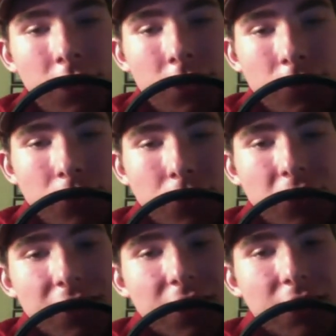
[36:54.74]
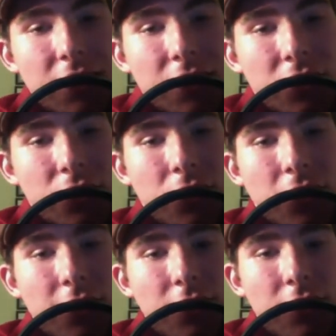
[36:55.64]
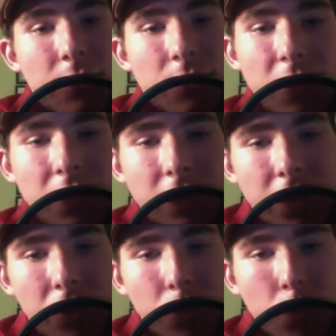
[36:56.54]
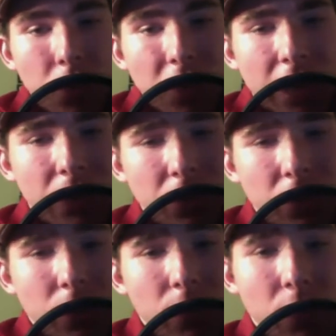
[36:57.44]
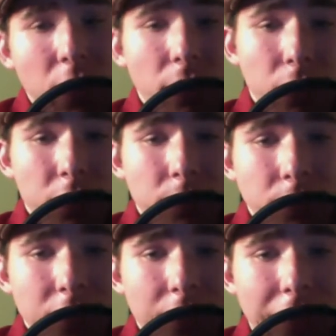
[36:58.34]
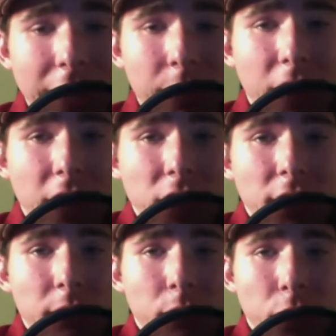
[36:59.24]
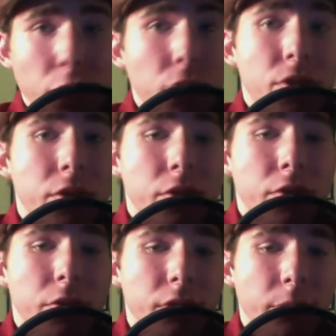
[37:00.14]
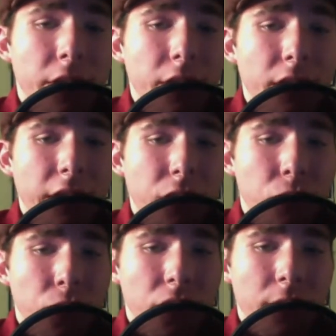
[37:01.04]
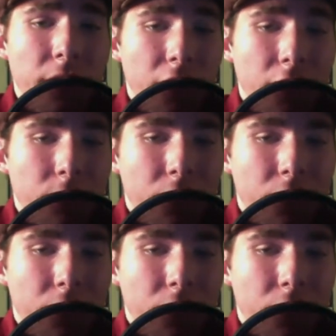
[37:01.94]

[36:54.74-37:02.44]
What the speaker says: Or at least that's the initial concept. Depending on how the word count goes with the first book, I may just merge the two depending on how short they become.